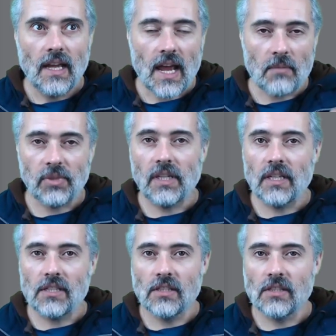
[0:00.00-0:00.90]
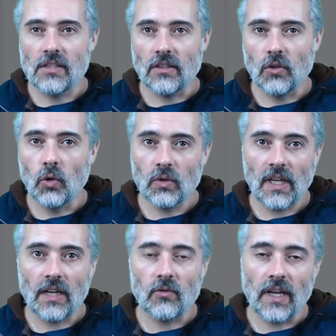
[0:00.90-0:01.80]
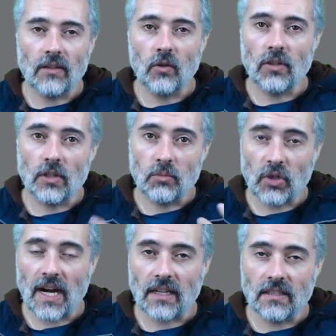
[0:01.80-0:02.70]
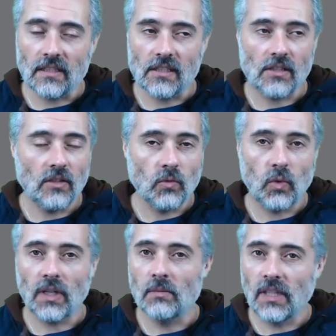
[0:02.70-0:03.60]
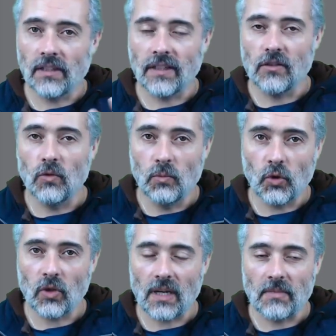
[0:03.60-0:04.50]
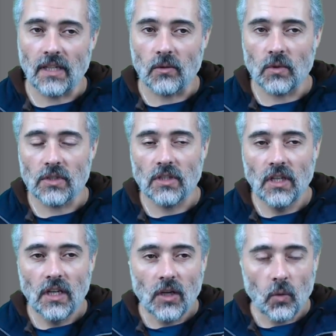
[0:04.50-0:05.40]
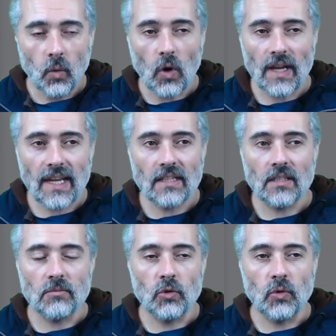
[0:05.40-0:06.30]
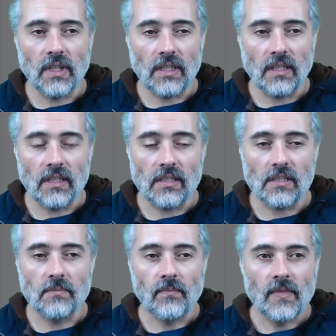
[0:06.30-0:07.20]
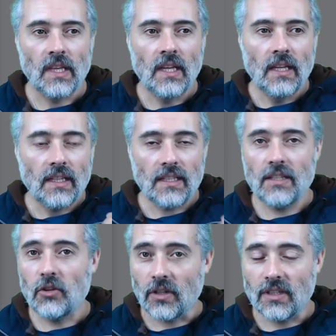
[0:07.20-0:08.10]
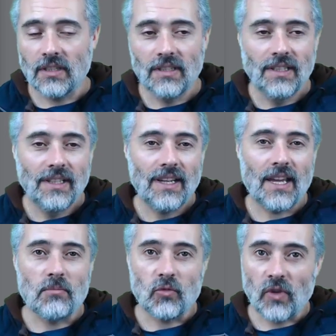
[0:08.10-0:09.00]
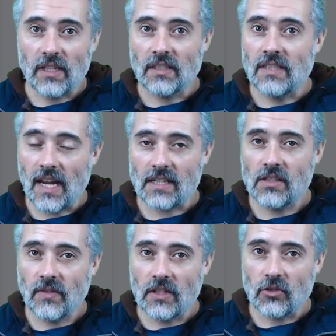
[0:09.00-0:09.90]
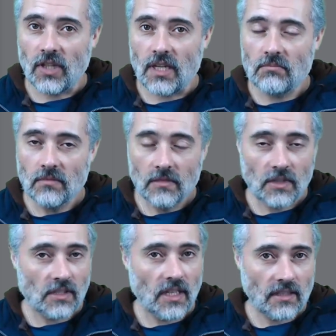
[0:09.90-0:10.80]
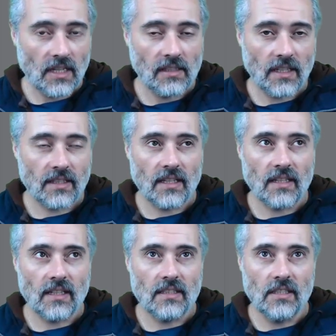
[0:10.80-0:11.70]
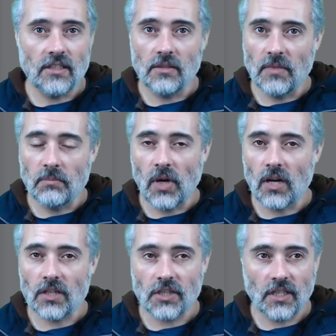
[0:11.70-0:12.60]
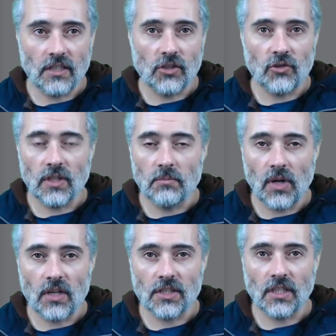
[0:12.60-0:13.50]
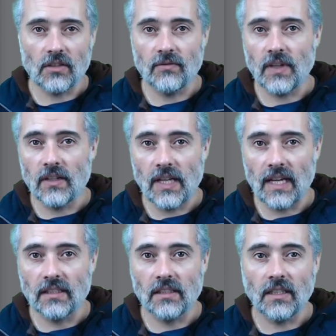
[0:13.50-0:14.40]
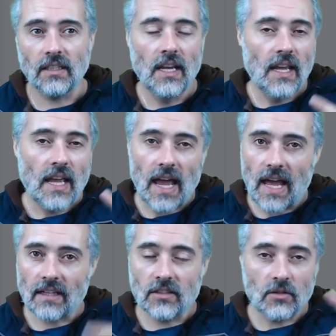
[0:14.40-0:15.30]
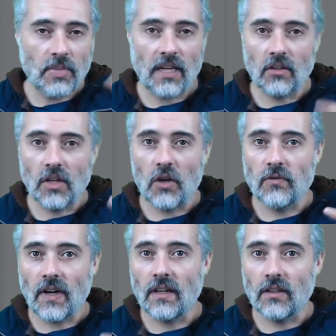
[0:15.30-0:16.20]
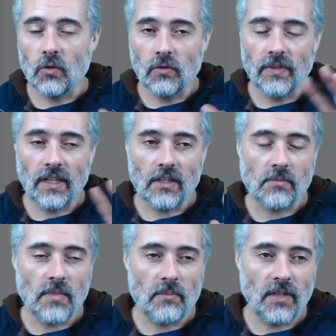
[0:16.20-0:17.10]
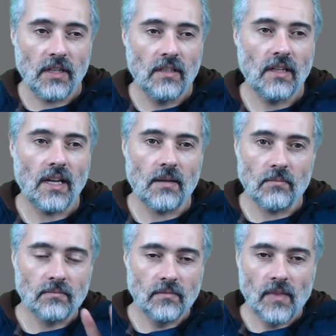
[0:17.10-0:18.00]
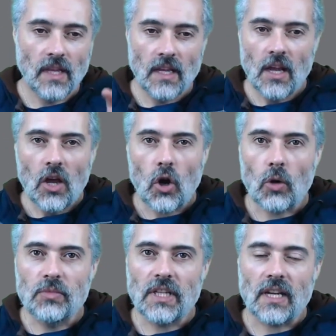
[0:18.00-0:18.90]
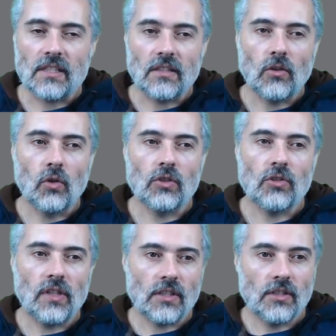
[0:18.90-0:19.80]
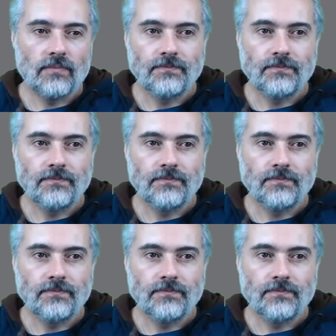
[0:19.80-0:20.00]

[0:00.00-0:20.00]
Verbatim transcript: applications and code that I write in order to practice, and when I'm learning a new programming language, what I end up doing is either um, writing a text adventure game, because I, I like that. That teaches me parsing, string parsing, file handling, and depending on how far I go, various memory um, objects and constructs.